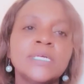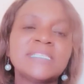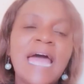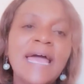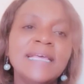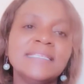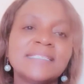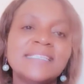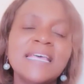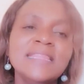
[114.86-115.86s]
dies,
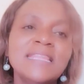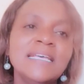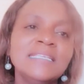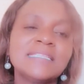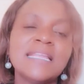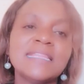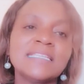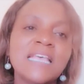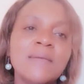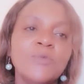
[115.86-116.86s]
then it's like the
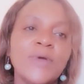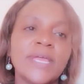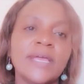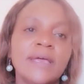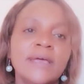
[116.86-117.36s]
same way.